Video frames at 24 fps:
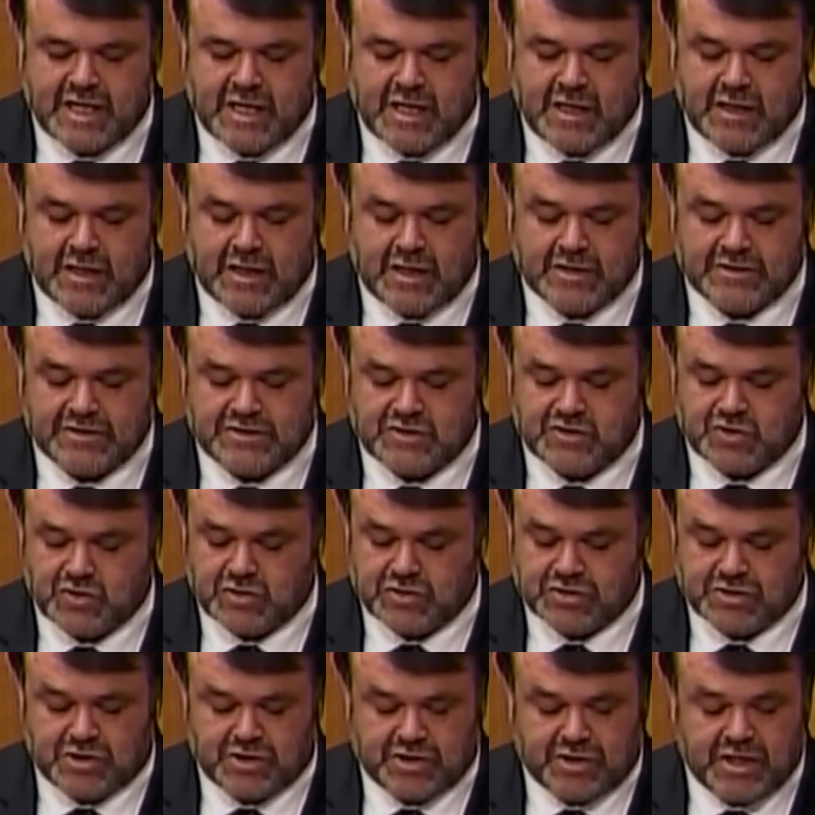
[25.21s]
Allied
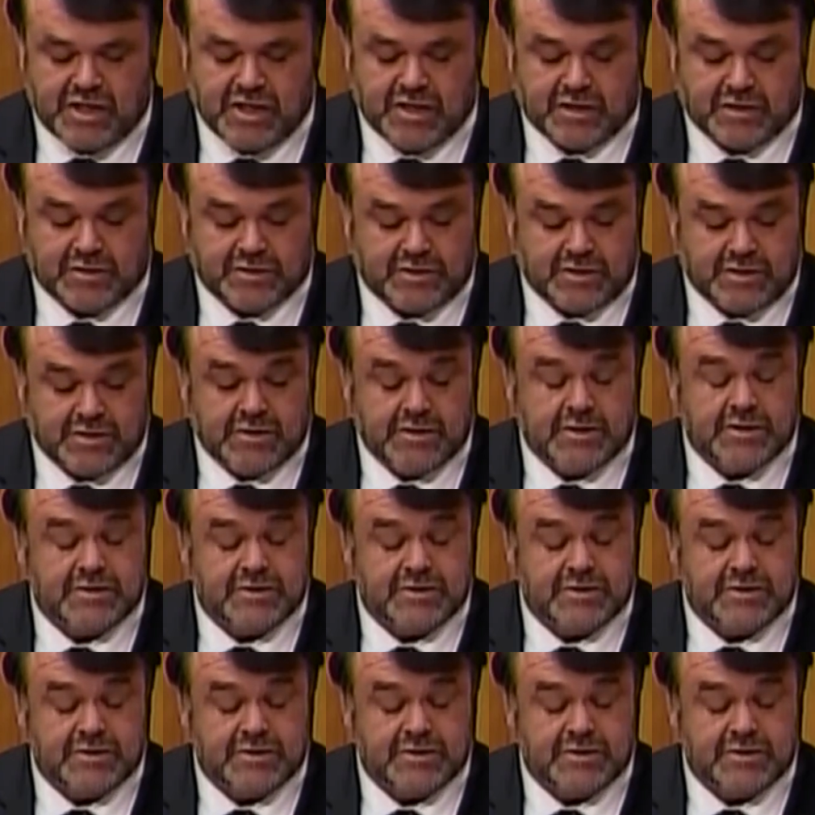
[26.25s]
soldier killed